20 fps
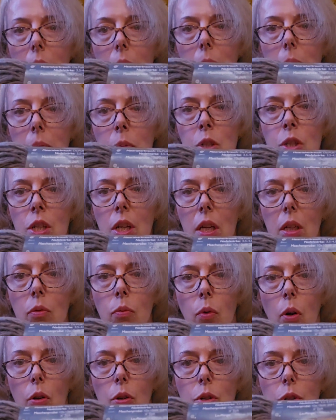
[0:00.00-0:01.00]
machine
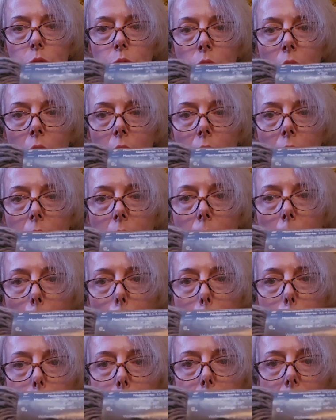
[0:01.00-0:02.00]
wash.
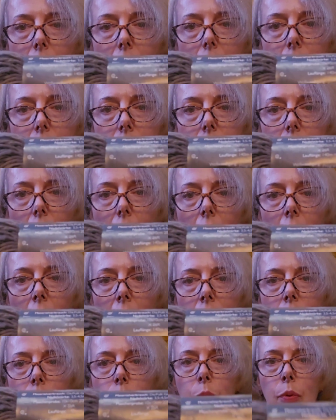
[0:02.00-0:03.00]
But
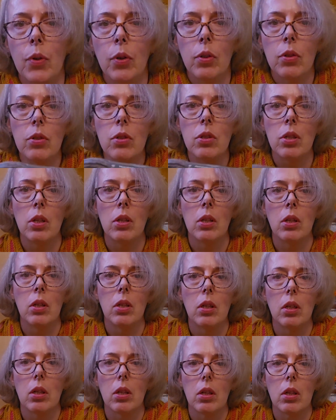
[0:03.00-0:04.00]
I would
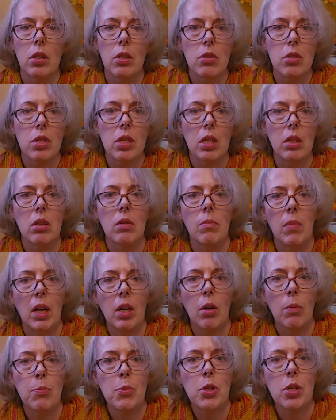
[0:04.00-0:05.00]
consider my
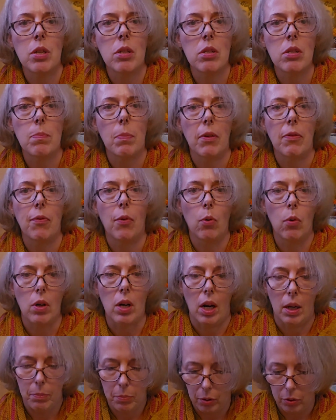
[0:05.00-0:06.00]
options before
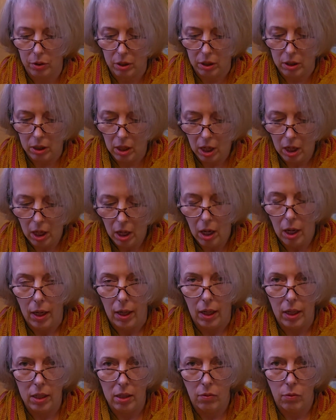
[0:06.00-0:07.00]
I put it
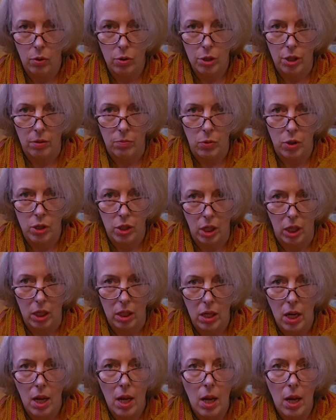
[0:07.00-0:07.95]
in the washing machine,